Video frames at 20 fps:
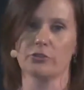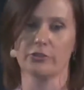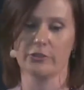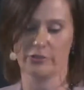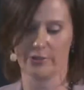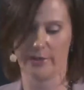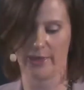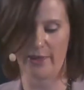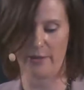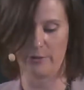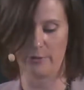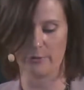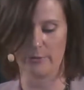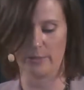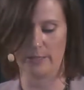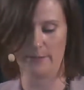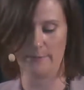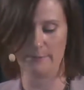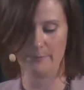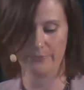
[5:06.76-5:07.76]

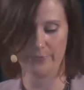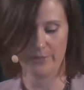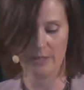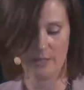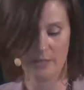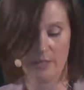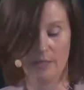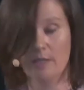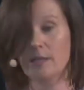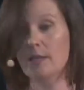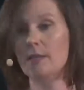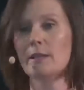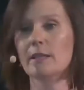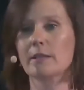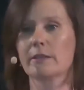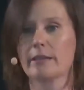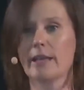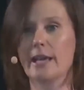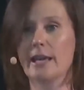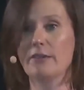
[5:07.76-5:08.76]
theory
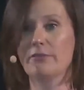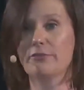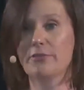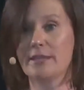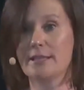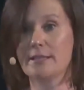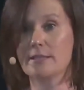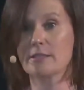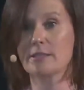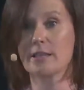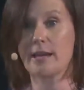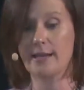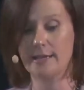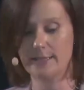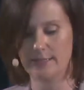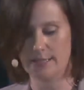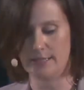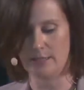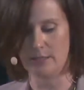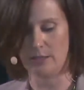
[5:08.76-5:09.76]
that gave
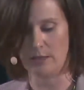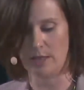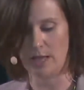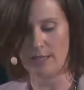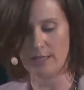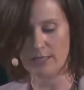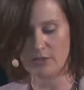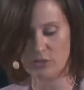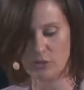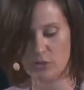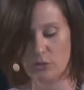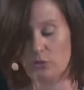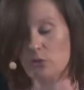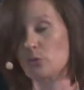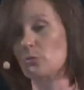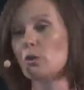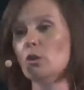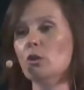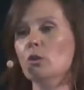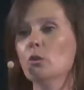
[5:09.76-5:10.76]
insight in the knowledge on
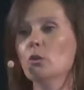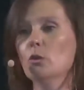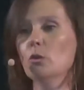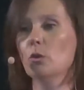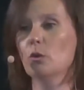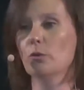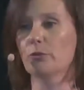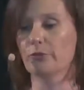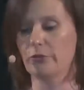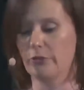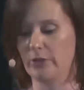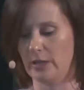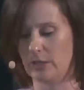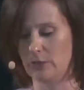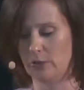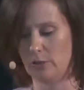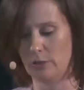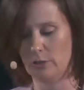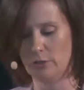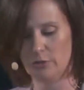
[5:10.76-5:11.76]
the role of
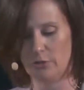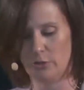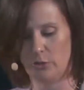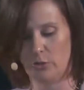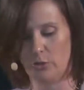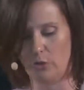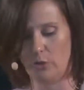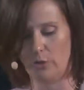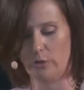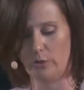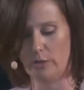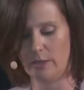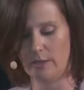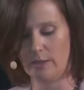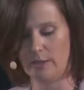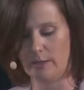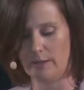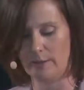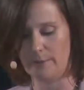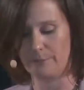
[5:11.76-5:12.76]
technological
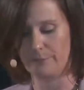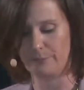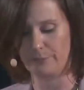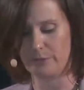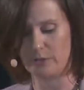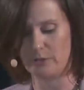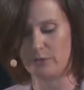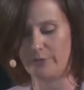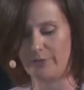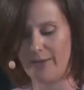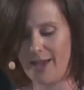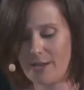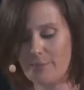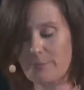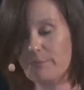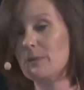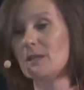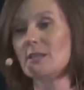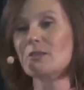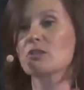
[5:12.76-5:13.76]
um,
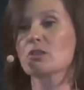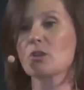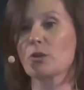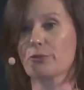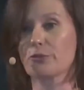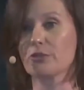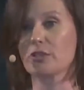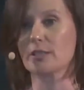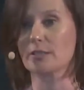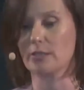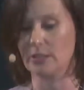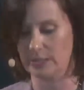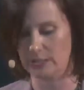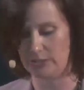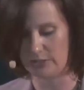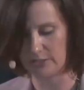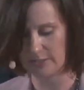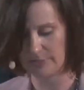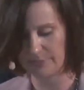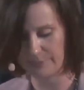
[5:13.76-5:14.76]
developments of
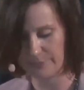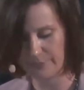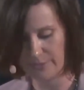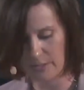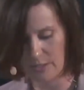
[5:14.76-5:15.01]
cities.